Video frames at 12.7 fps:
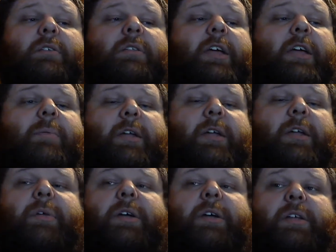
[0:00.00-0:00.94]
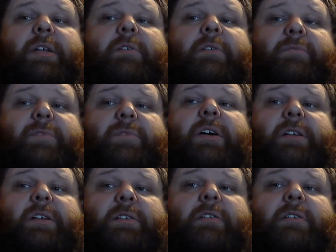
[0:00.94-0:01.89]
game that I played, they
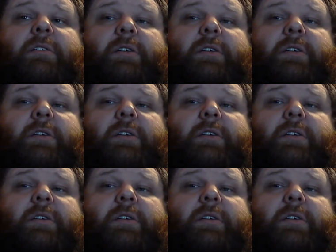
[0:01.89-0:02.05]
fucking